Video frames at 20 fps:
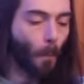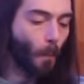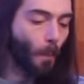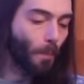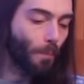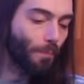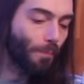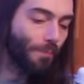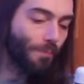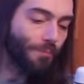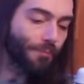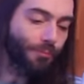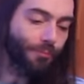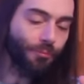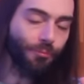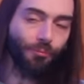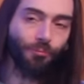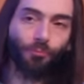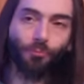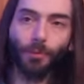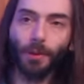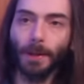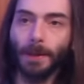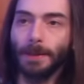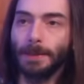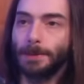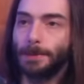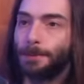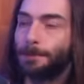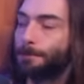
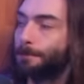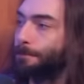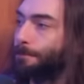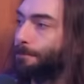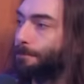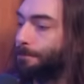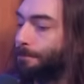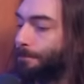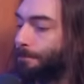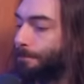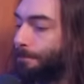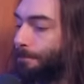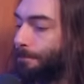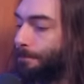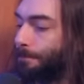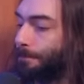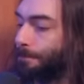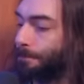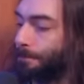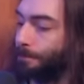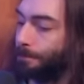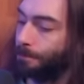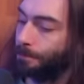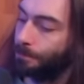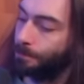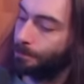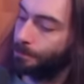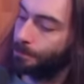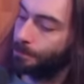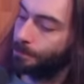
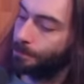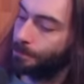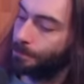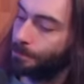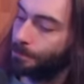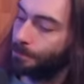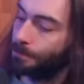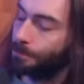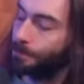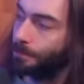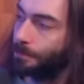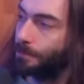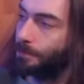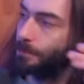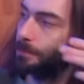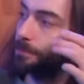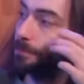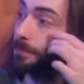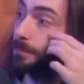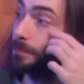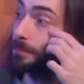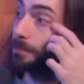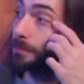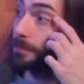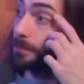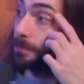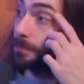(silent)